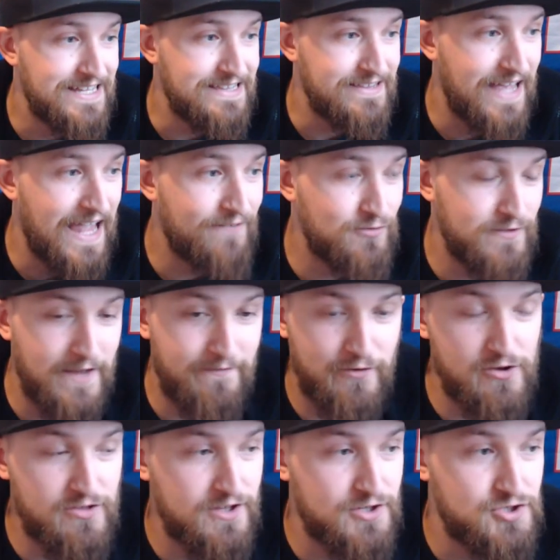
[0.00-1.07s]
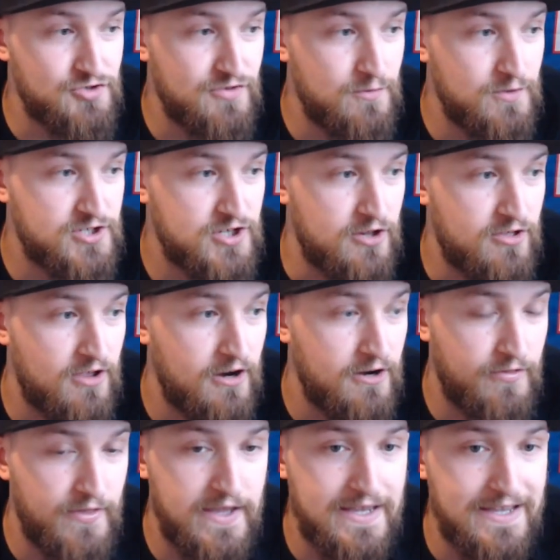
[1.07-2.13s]
after that first injury, we should have started
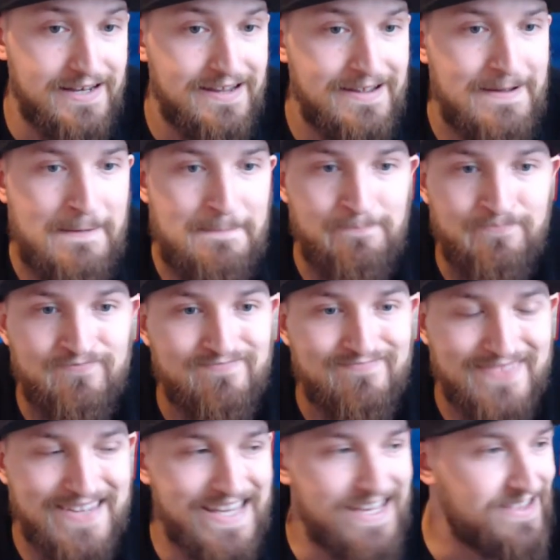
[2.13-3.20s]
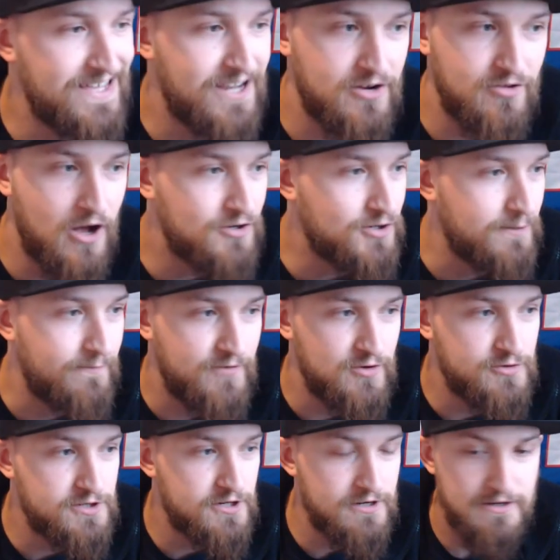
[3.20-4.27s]
thinking, is he our long-term
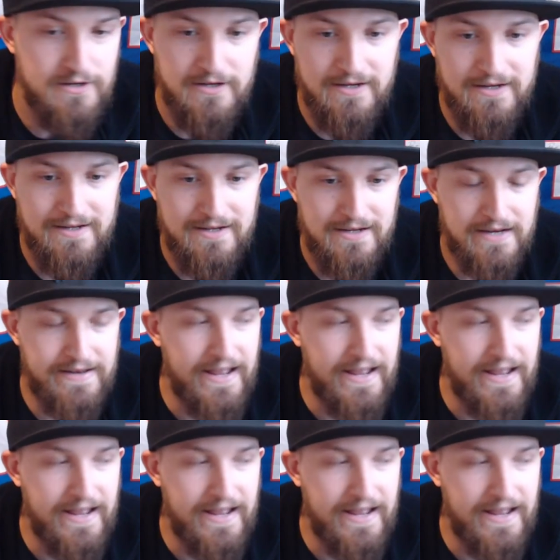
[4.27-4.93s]
future? And